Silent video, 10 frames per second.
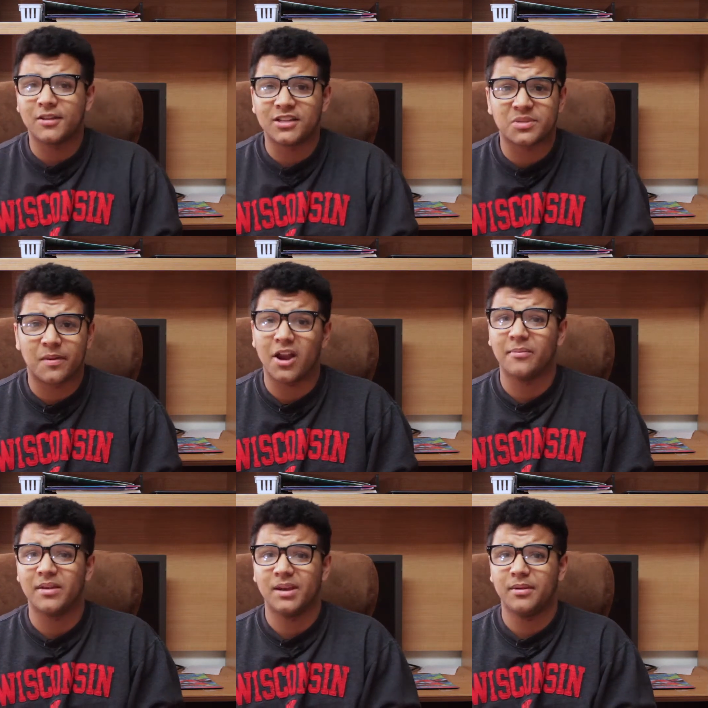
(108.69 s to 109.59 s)

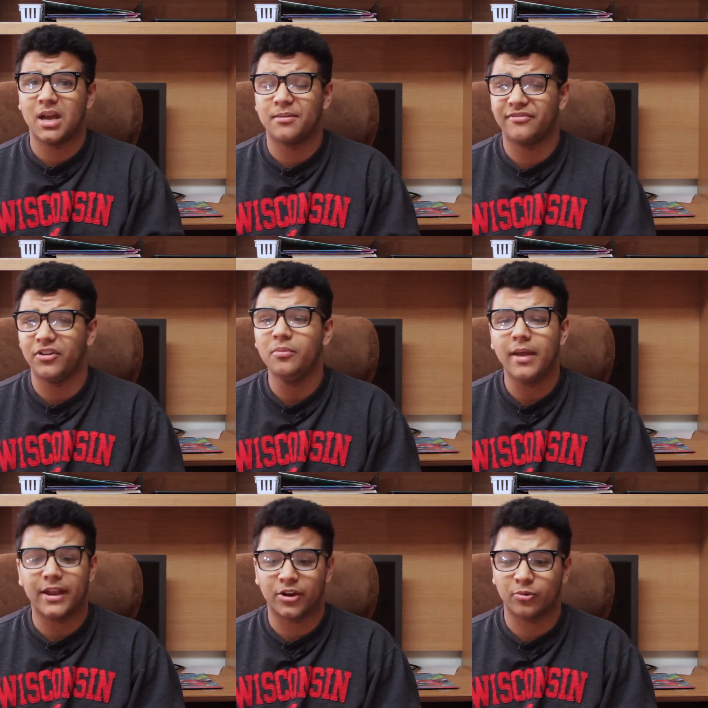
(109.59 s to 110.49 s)
inspired me to become a
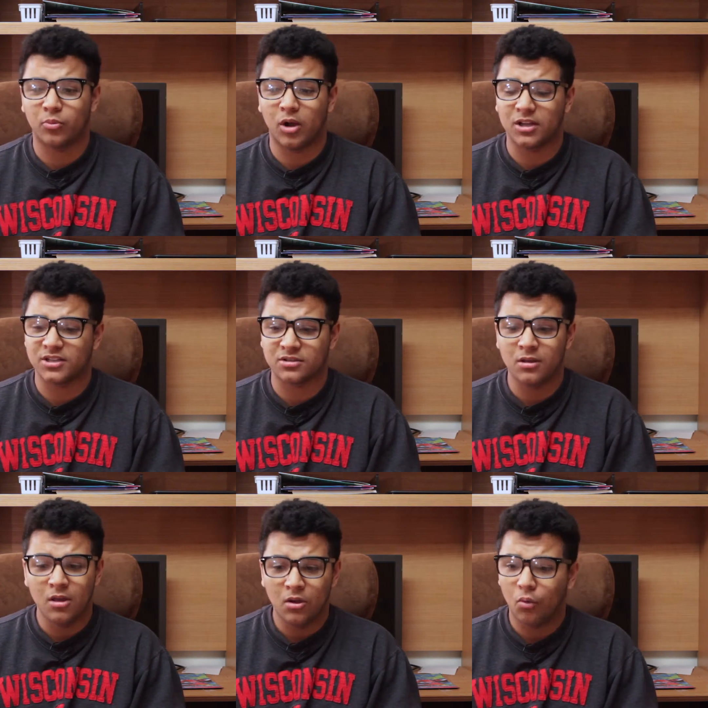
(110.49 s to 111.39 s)
filmmaker, was